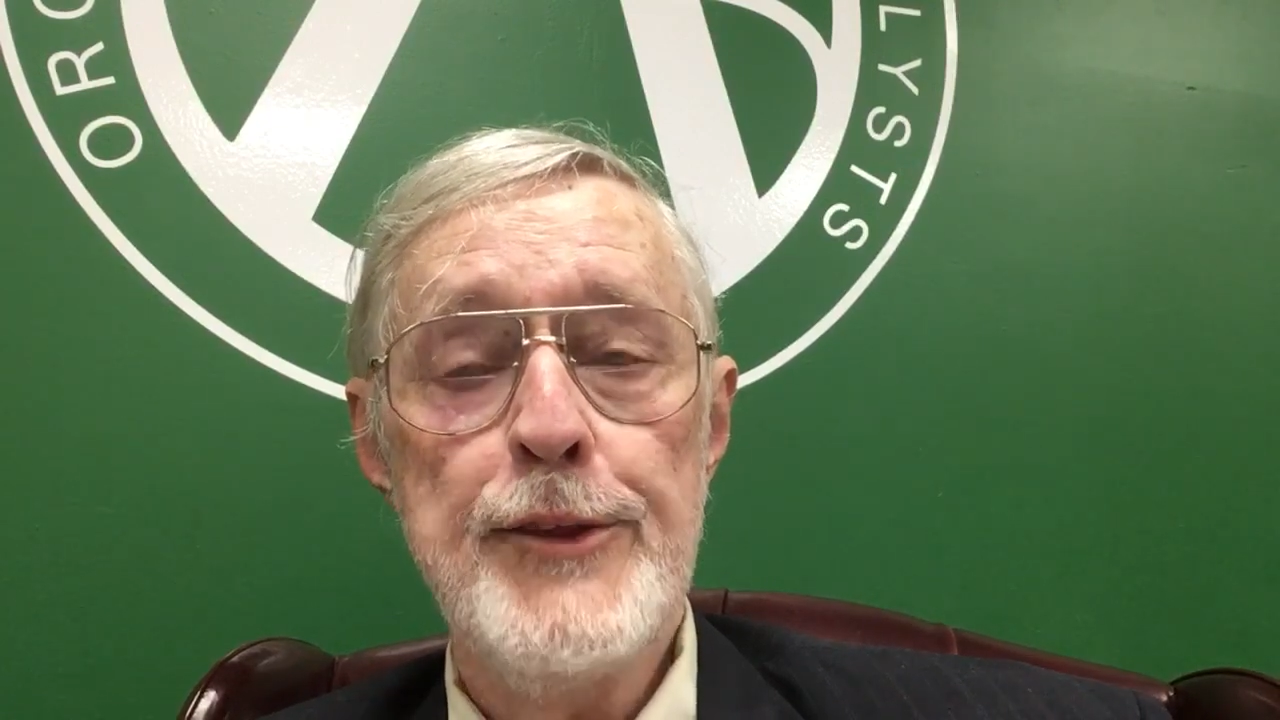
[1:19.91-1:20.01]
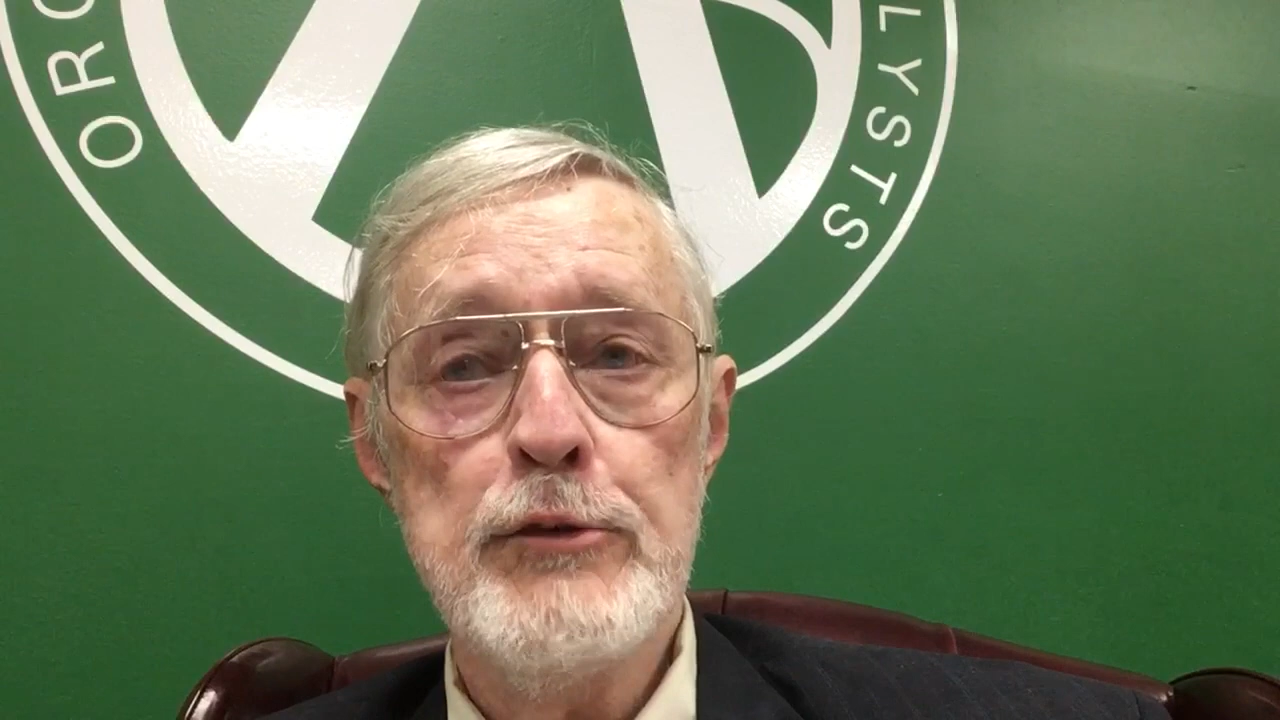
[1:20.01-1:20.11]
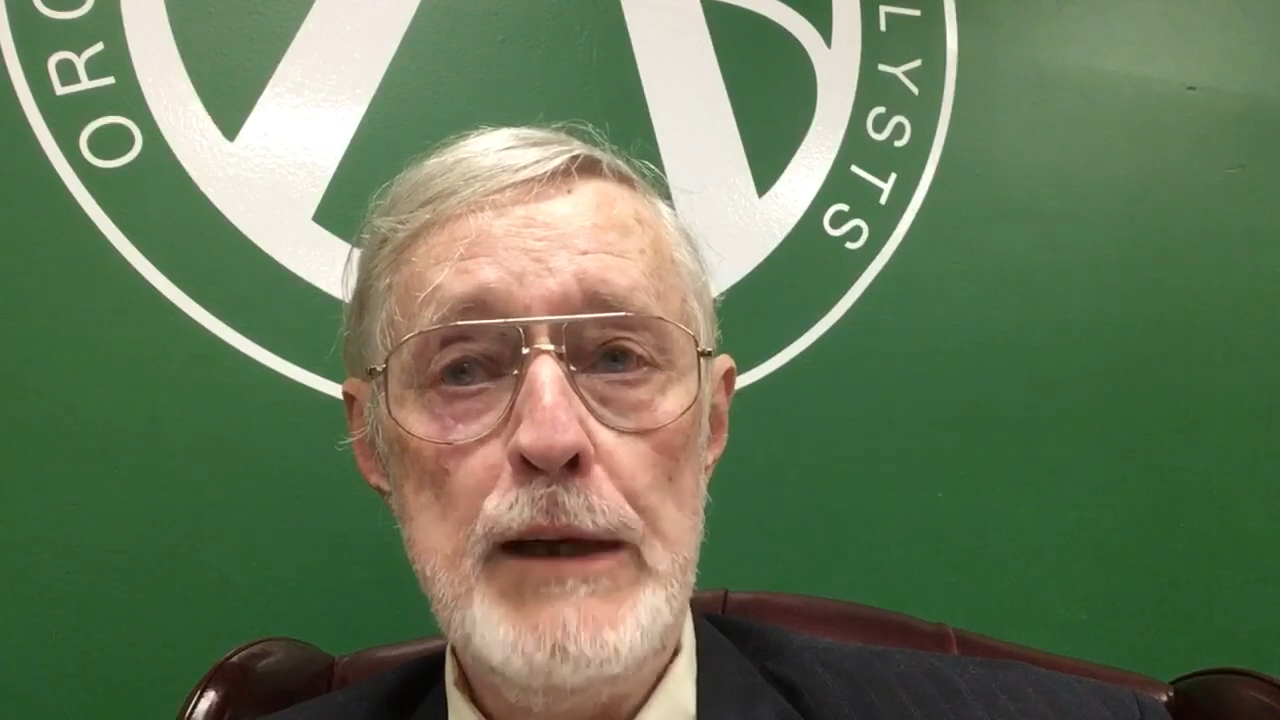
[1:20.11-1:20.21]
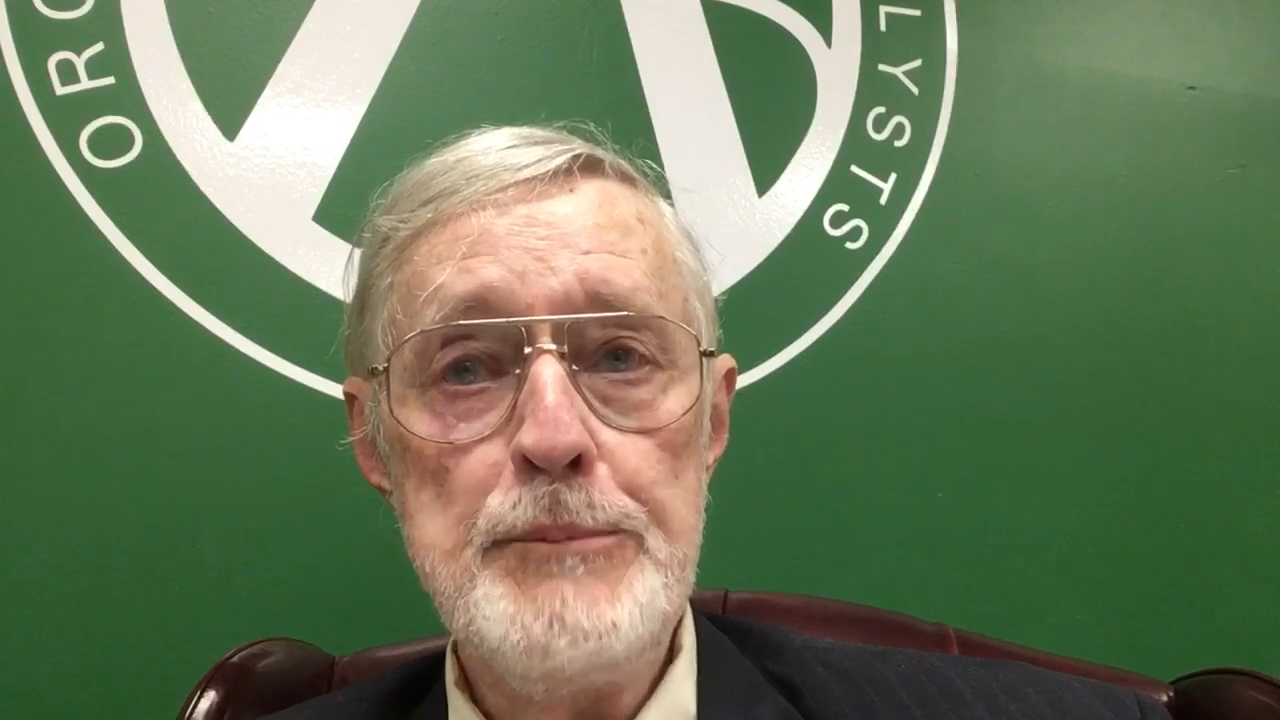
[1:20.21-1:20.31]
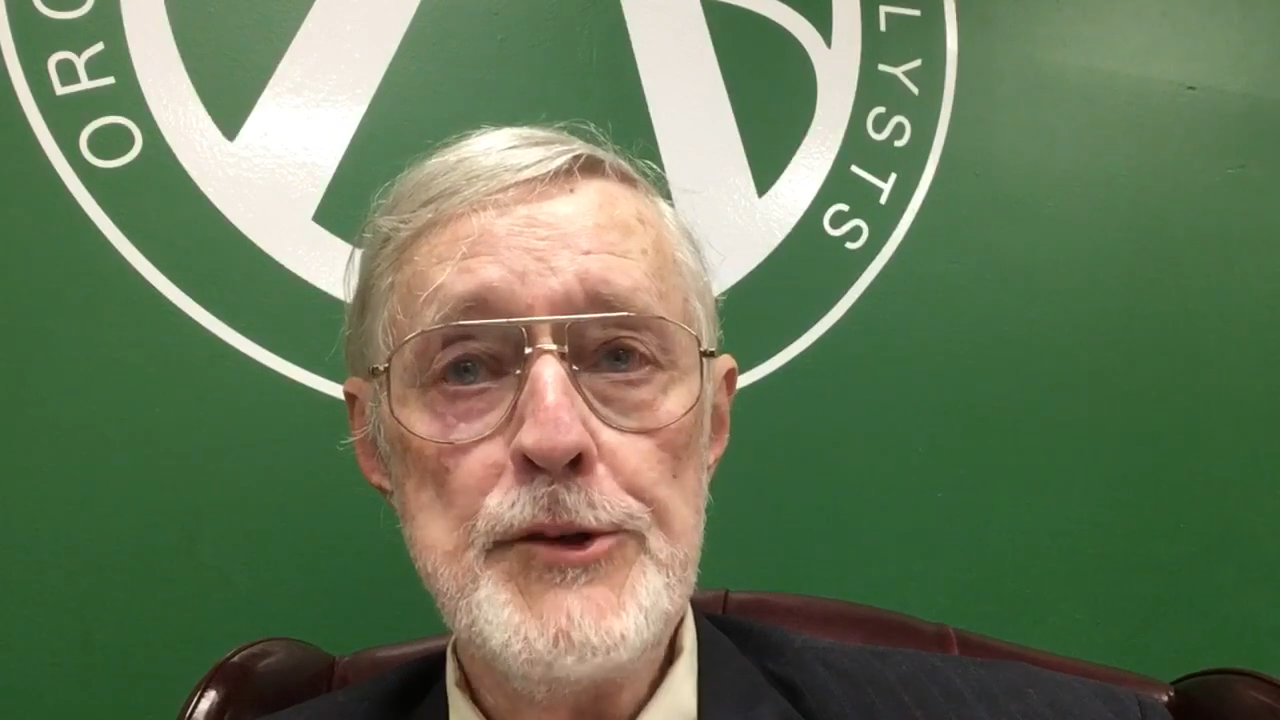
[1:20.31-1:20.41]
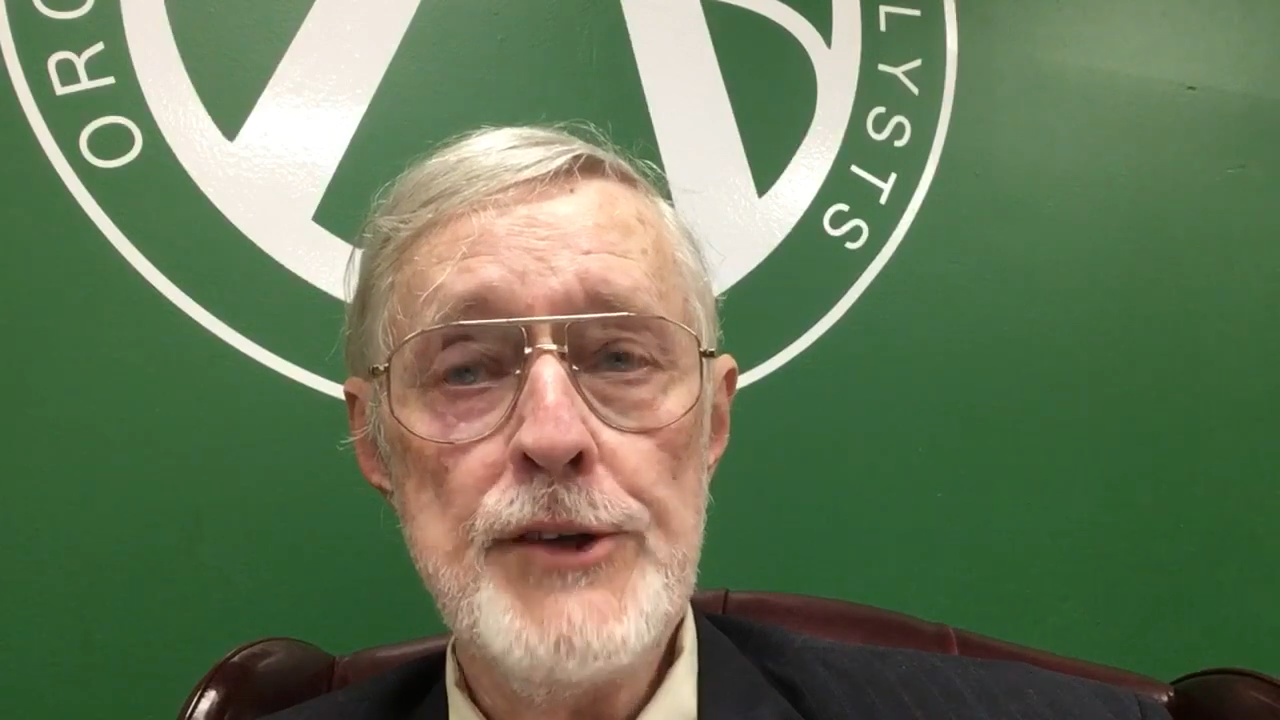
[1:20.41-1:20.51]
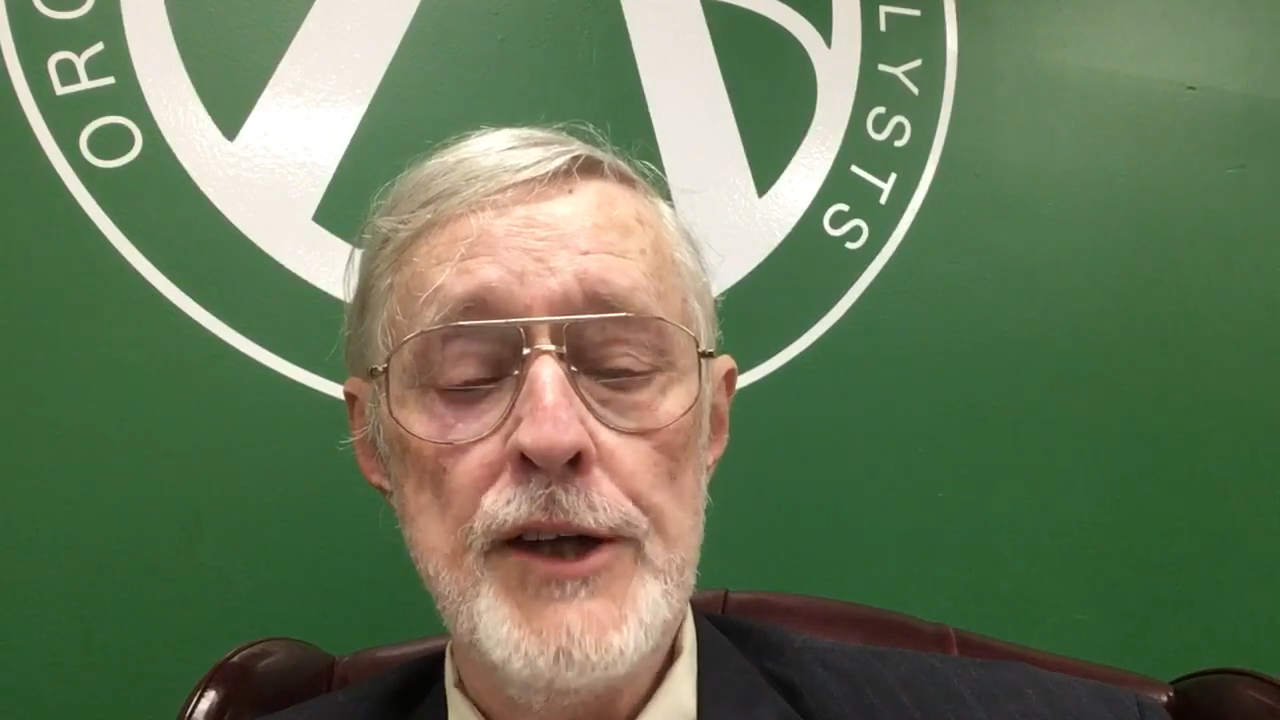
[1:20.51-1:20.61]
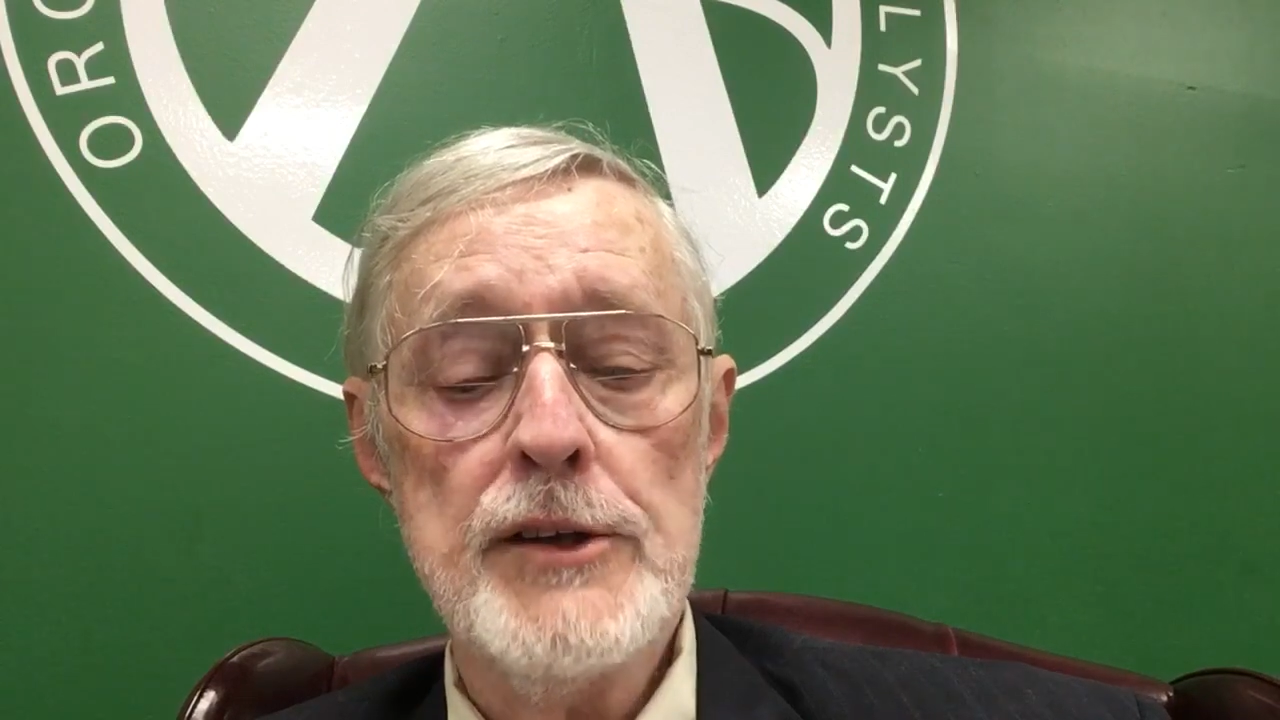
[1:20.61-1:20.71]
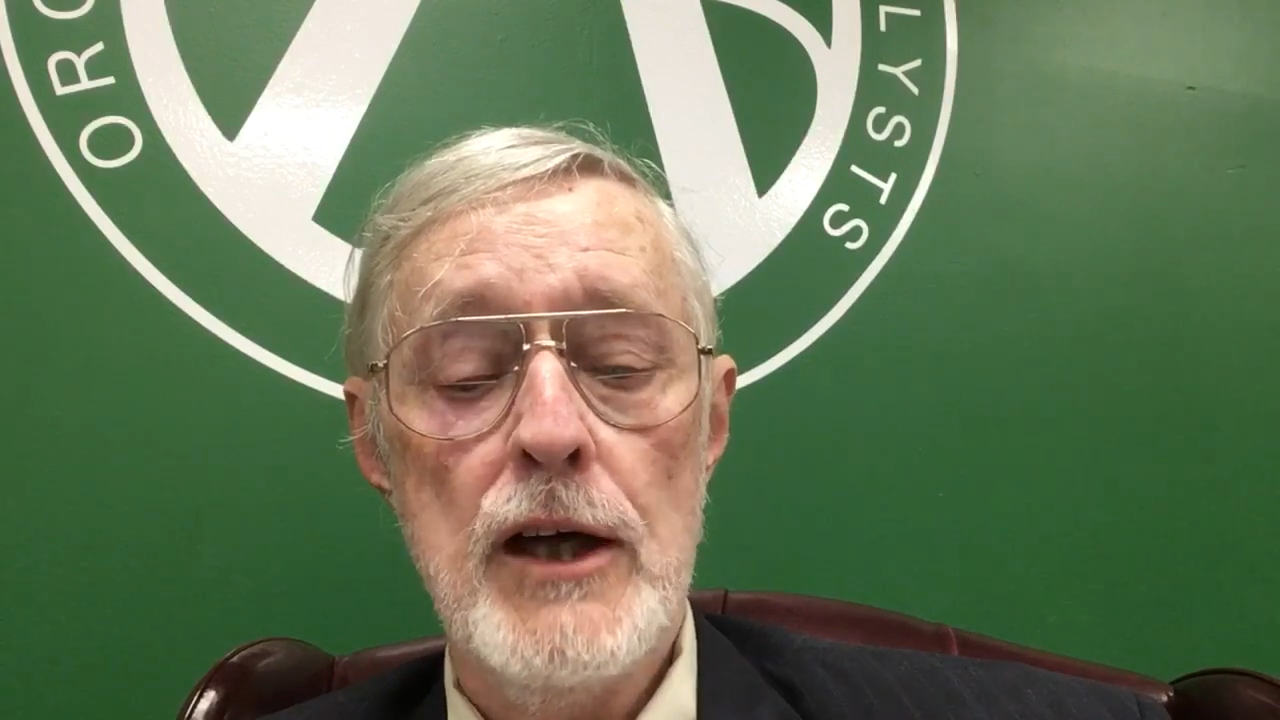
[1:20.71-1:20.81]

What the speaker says: 3%